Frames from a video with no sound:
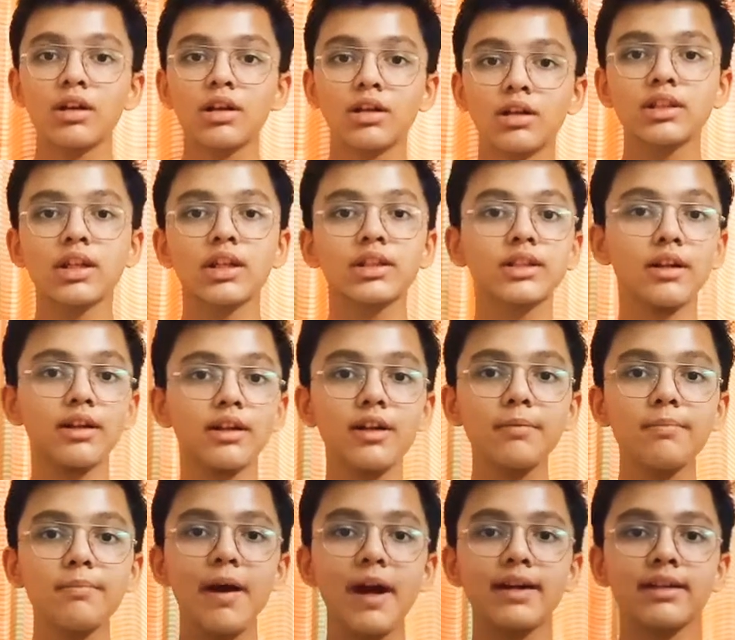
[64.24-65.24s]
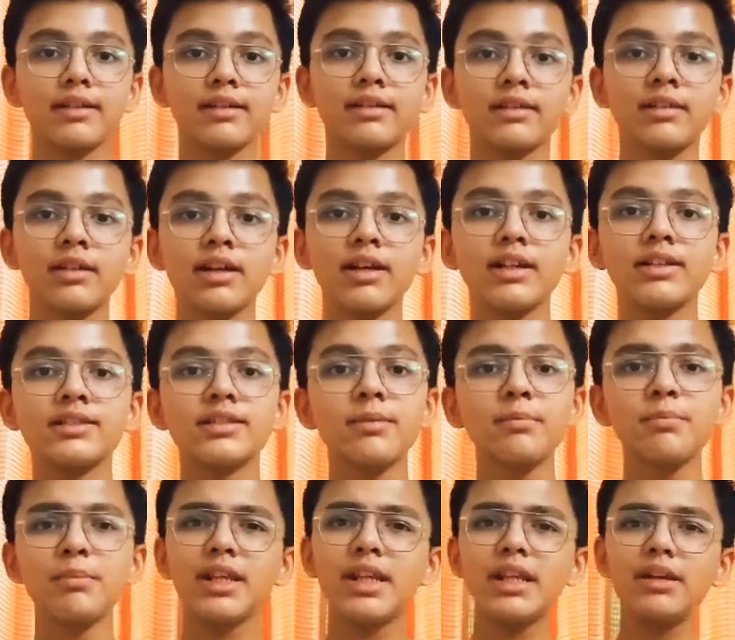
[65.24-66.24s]
The third pattern is a
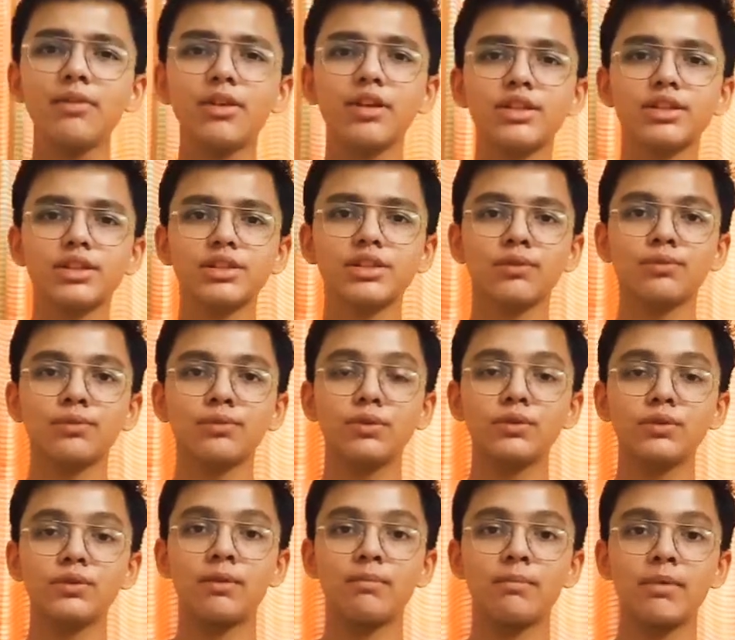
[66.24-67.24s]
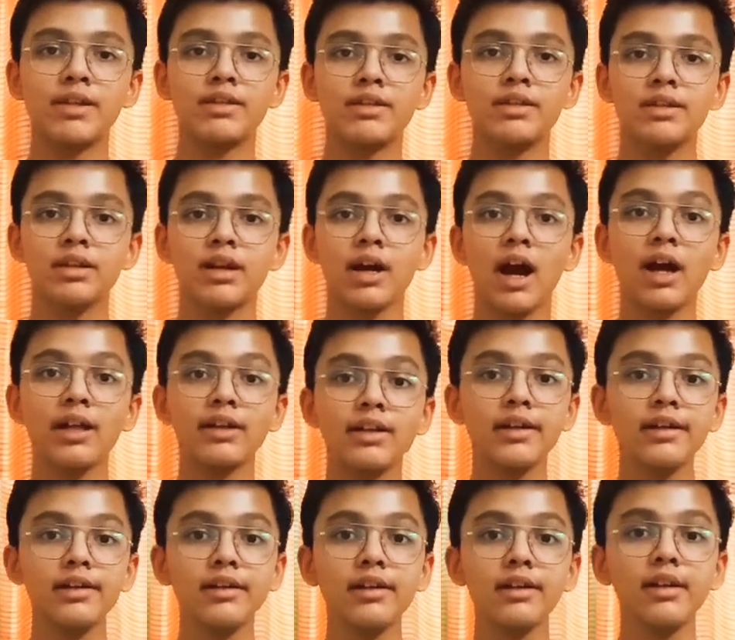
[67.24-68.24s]
mini version of Ursa Major, and
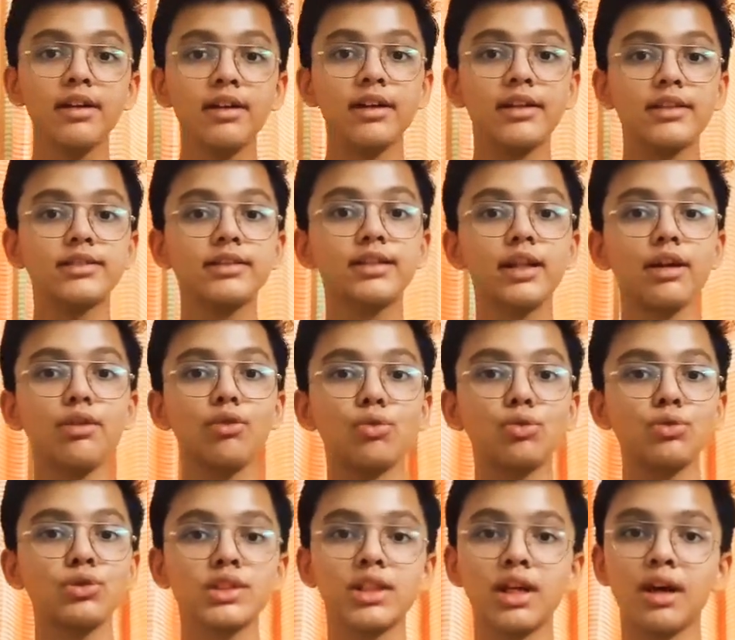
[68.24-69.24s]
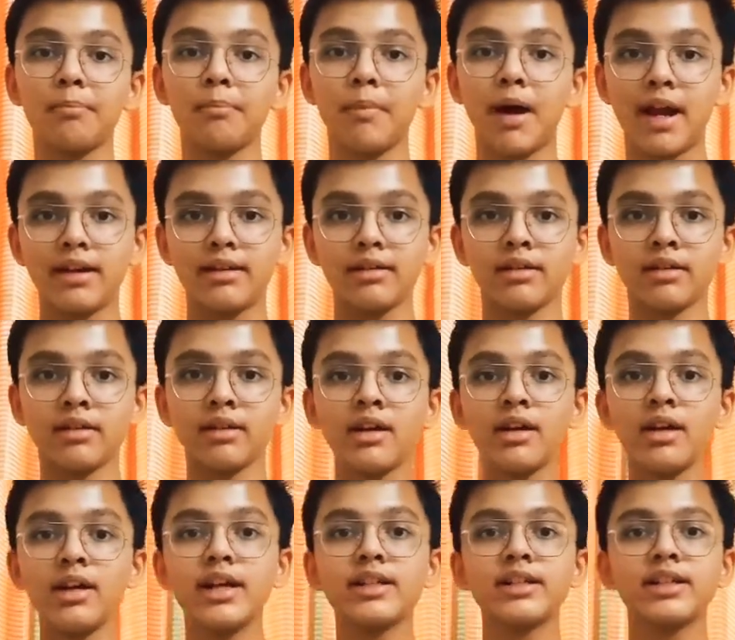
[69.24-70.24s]
it is the Ursa Minor.
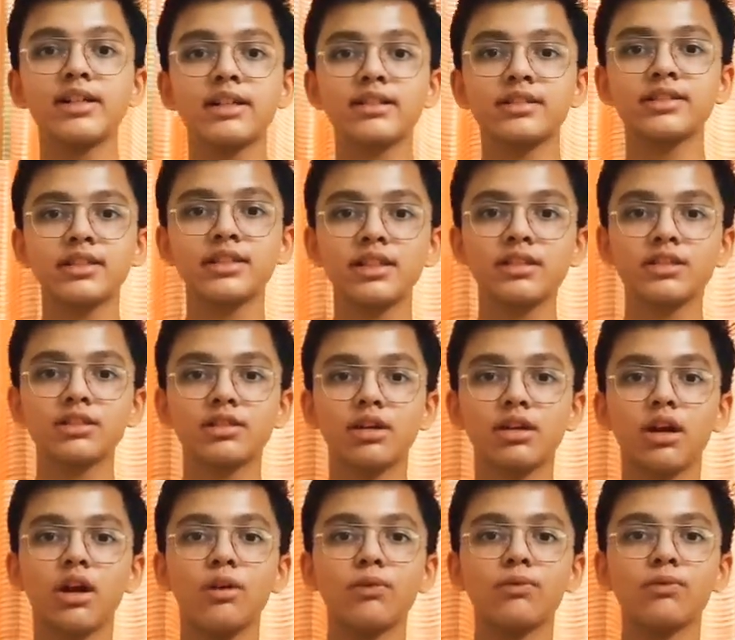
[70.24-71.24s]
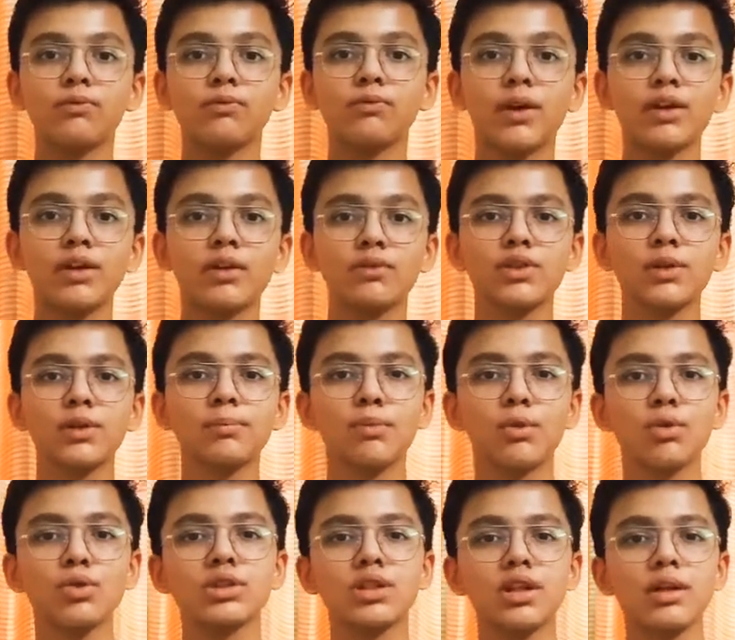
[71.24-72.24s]
It consists of one of the
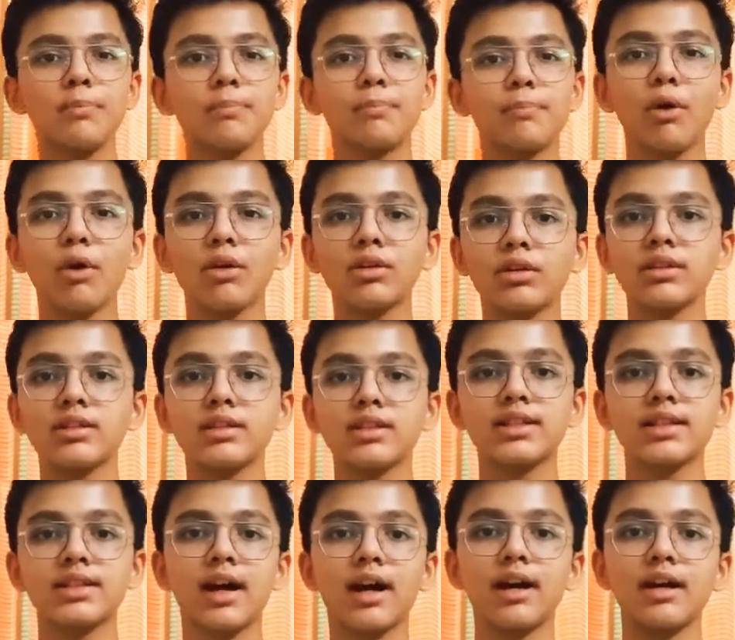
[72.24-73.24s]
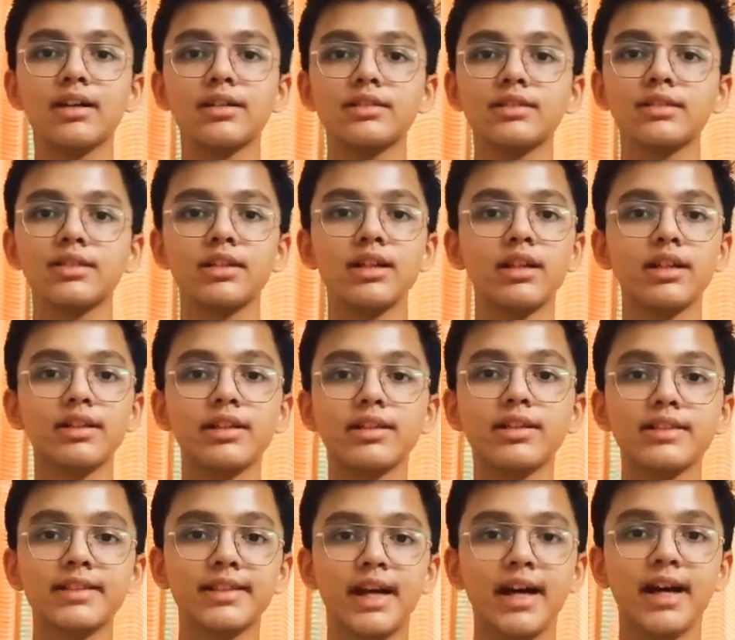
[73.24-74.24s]
most important stars in the
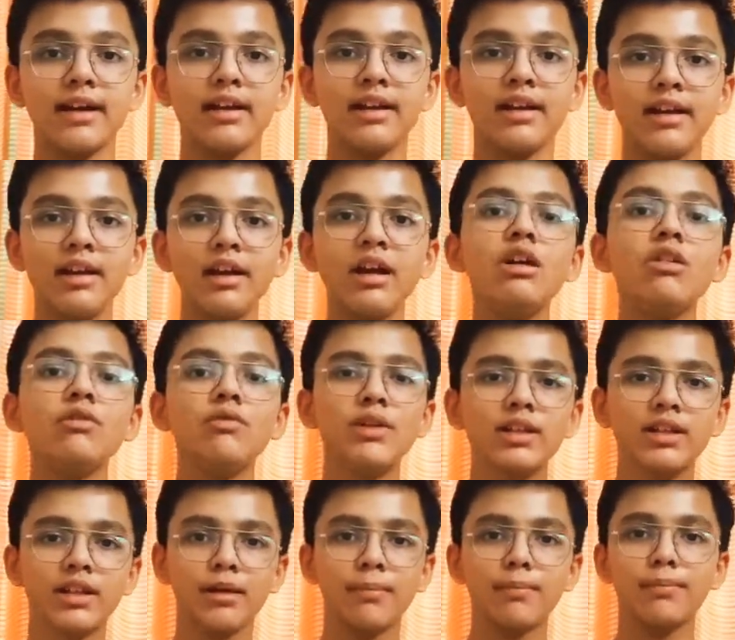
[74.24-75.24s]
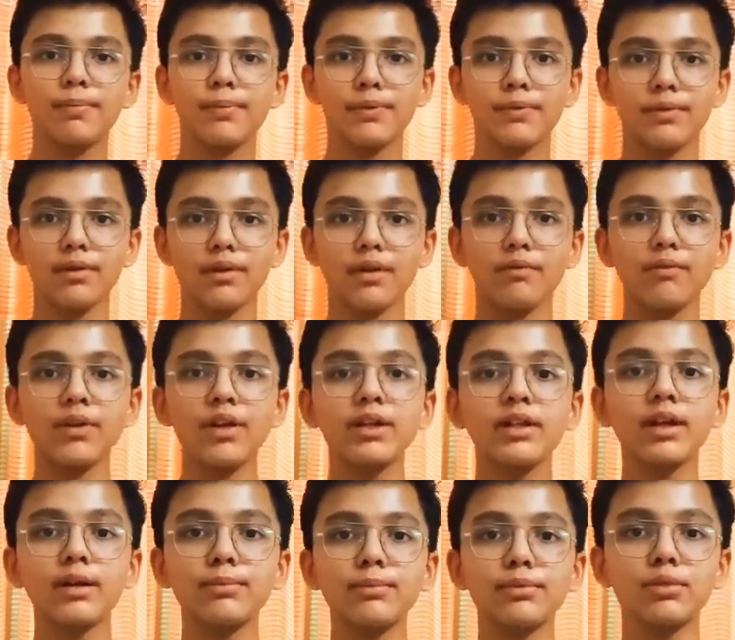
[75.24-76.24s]
sky. We'll come
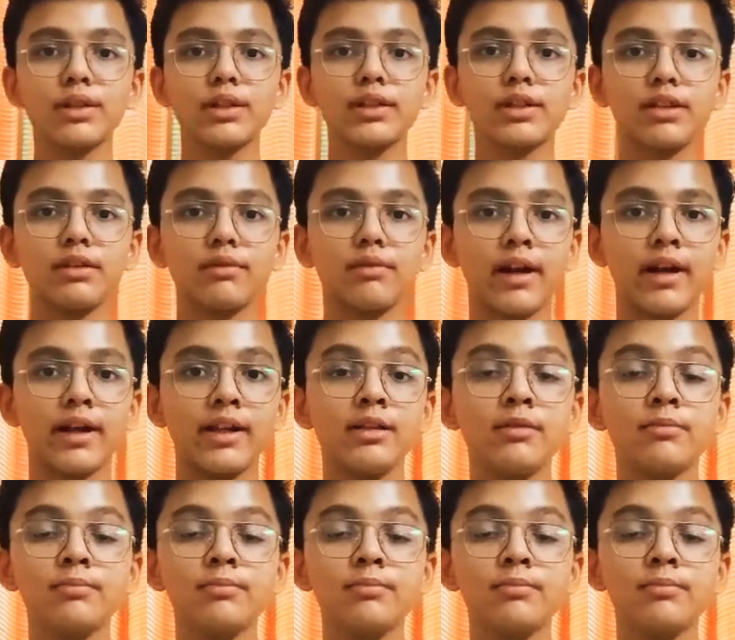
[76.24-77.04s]
to it in a while.